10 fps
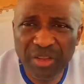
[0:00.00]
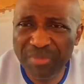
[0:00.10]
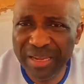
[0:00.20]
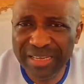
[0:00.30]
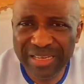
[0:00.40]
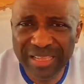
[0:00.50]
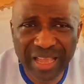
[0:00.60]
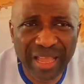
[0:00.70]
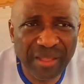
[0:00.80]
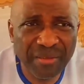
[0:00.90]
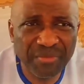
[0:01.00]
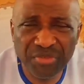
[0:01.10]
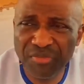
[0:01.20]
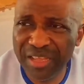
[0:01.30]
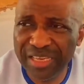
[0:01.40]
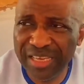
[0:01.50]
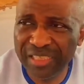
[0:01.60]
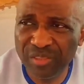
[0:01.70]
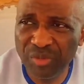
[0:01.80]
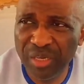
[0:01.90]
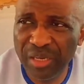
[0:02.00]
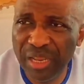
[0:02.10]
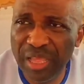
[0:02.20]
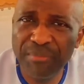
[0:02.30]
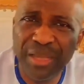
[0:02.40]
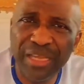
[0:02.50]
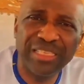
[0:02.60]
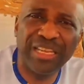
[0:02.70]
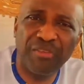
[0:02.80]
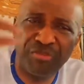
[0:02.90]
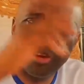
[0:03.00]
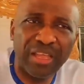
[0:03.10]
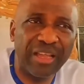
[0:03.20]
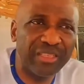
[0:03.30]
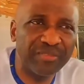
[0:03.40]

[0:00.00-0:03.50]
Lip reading: malaria fever that will emerge in Africa.